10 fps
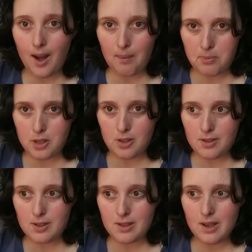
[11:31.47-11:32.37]

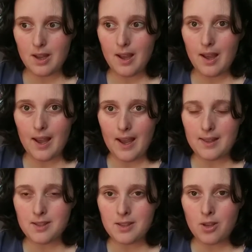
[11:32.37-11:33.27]
options.
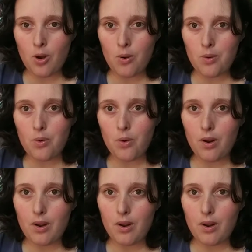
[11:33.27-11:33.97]
And so